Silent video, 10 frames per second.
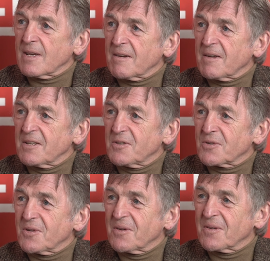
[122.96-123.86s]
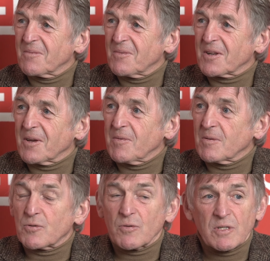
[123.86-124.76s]
there at Rangers now working with
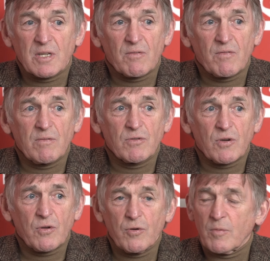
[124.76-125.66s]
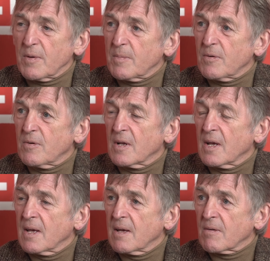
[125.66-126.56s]
him. So he's got real secure people
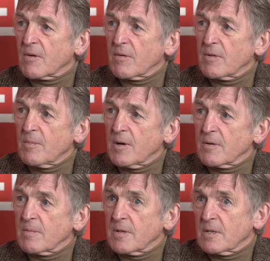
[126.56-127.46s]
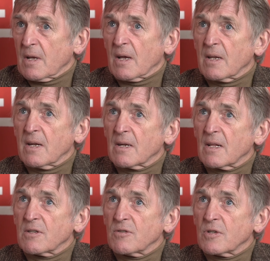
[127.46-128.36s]
round about him, and he's got a great
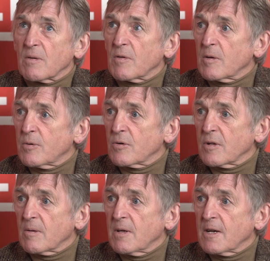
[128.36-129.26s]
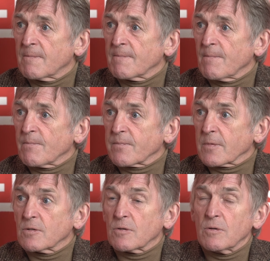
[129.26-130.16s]
relationship with the board up there.
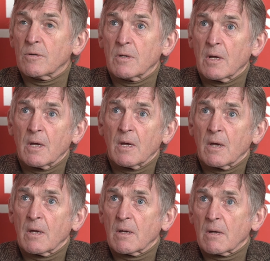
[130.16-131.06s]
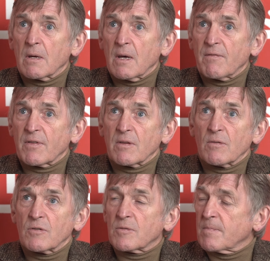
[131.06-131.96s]
So
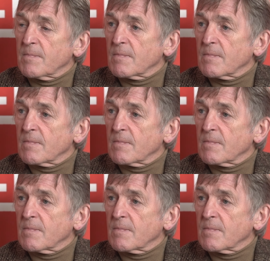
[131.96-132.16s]
everything looks